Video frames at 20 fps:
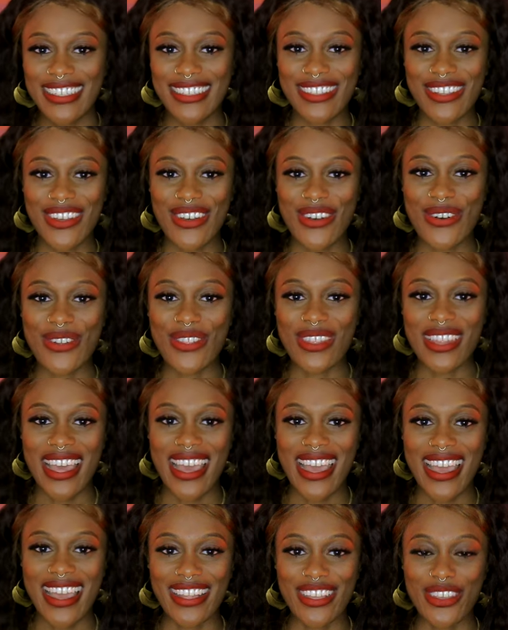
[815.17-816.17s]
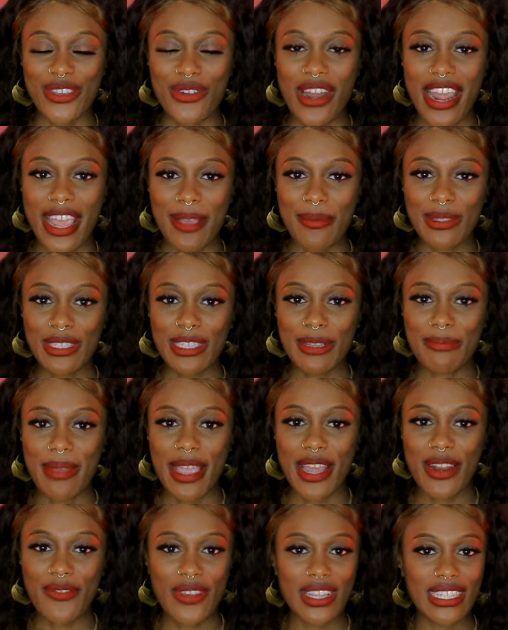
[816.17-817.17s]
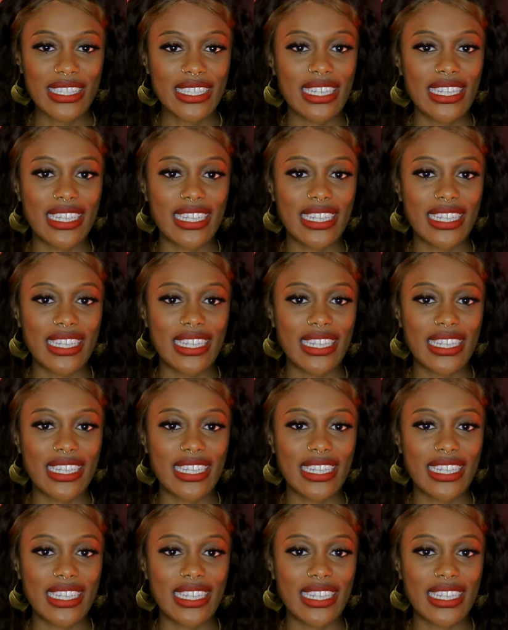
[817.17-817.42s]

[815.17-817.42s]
so that you're able to manifest the